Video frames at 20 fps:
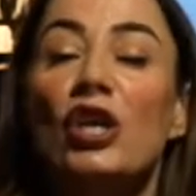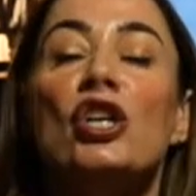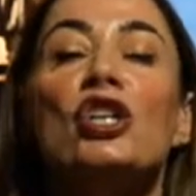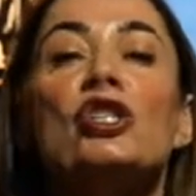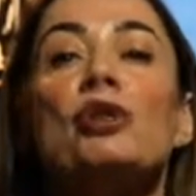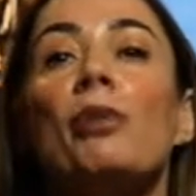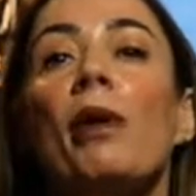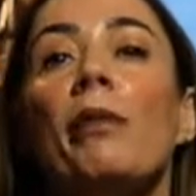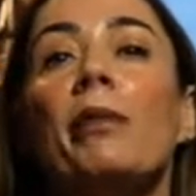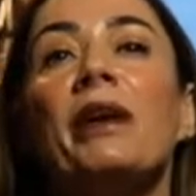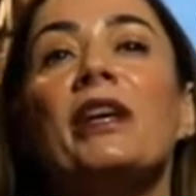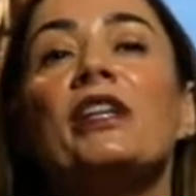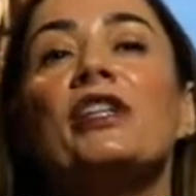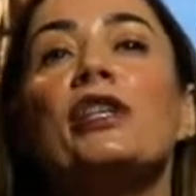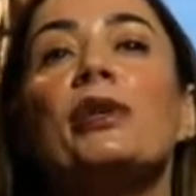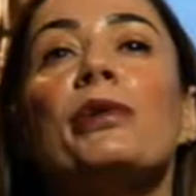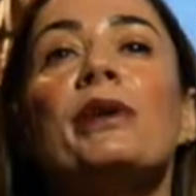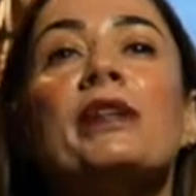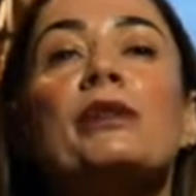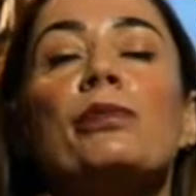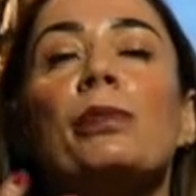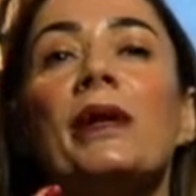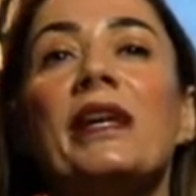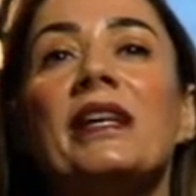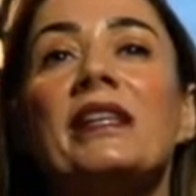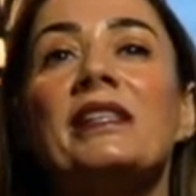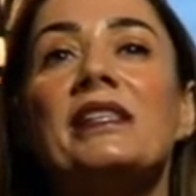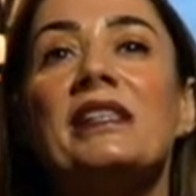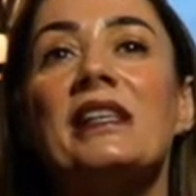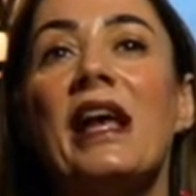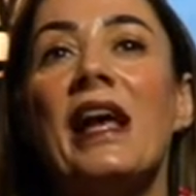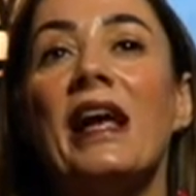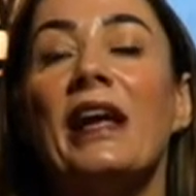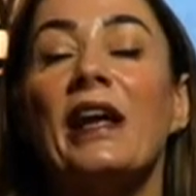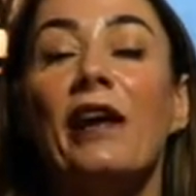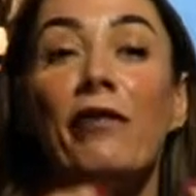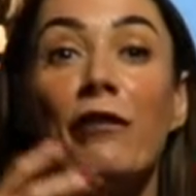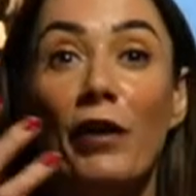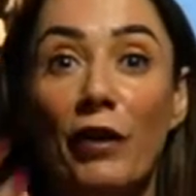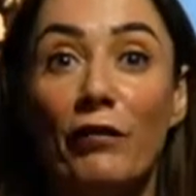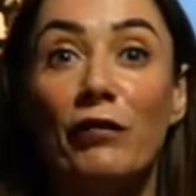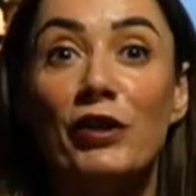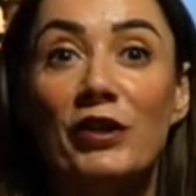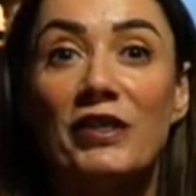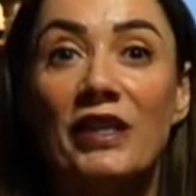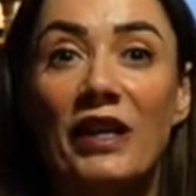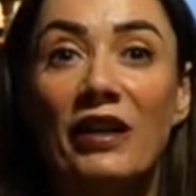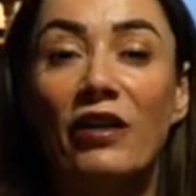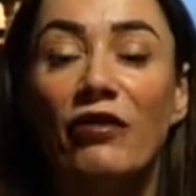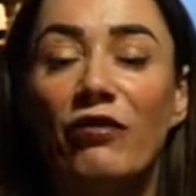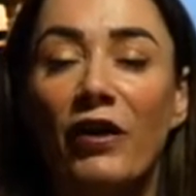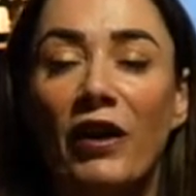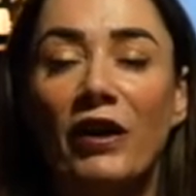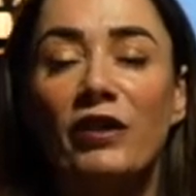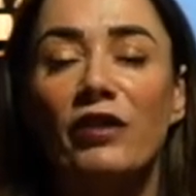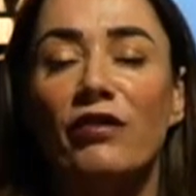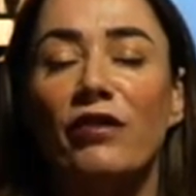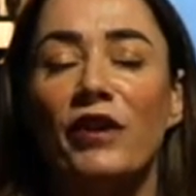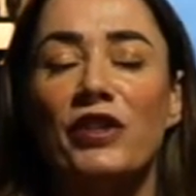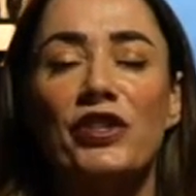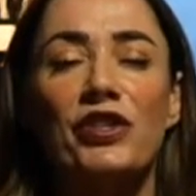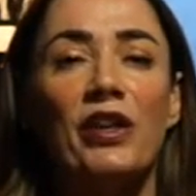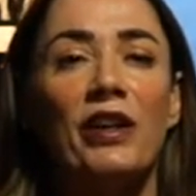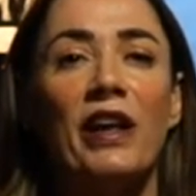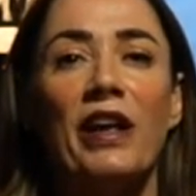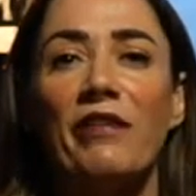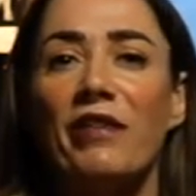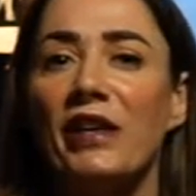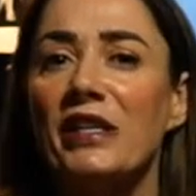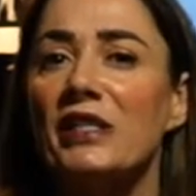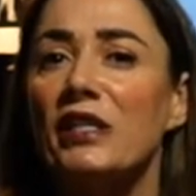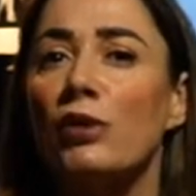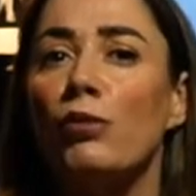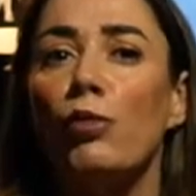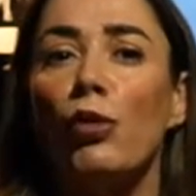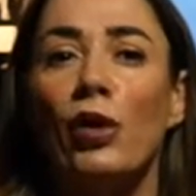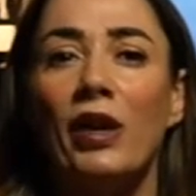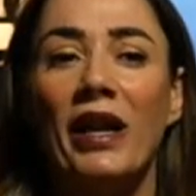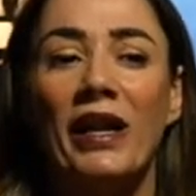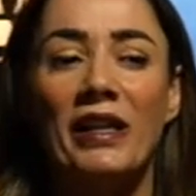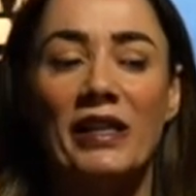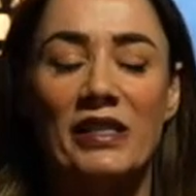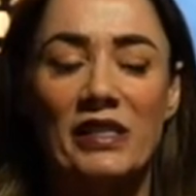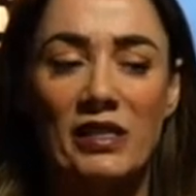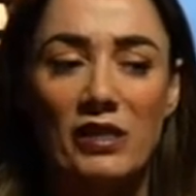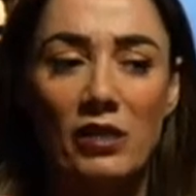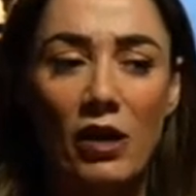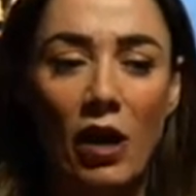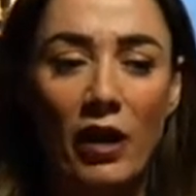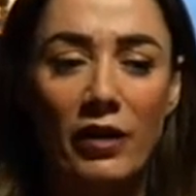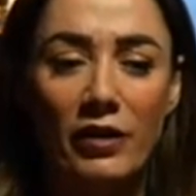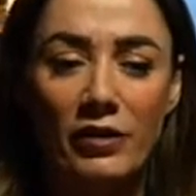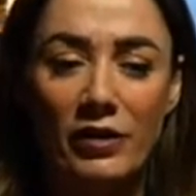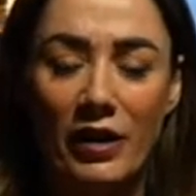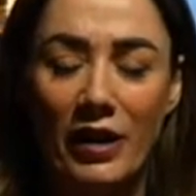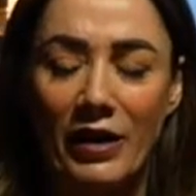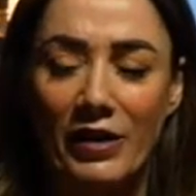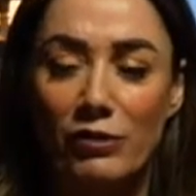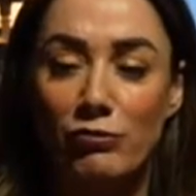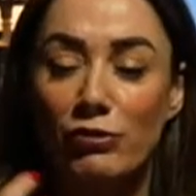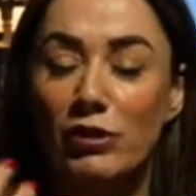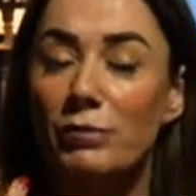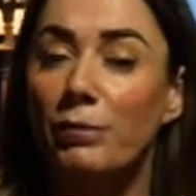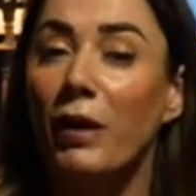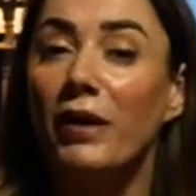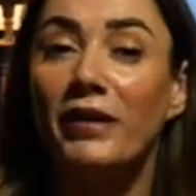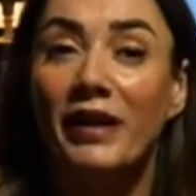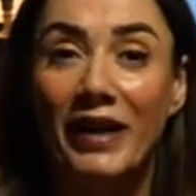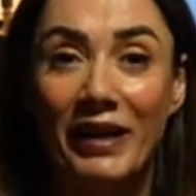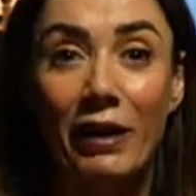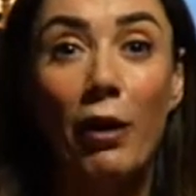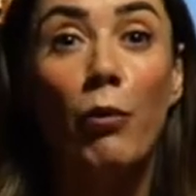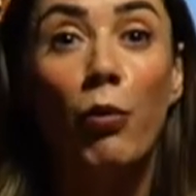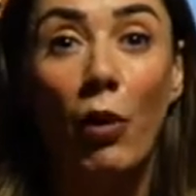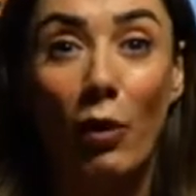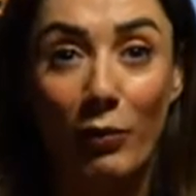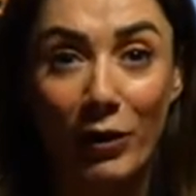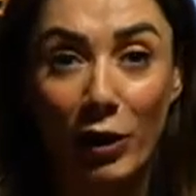So what we can do is we can say, if your skin is very deficient on ABST1 and it's responding what we